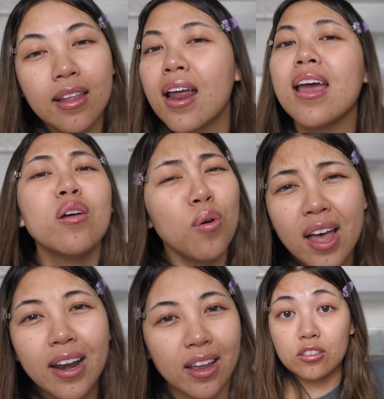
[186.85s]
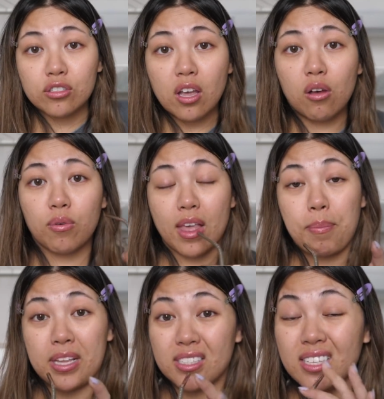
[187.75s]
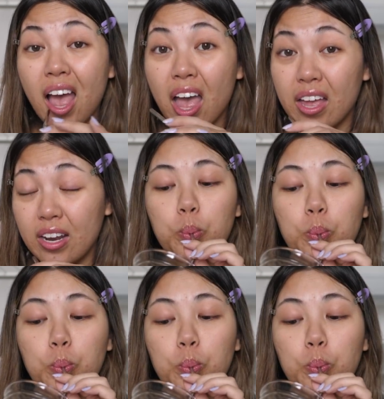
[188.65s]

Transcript: I don't want it. So with that being said,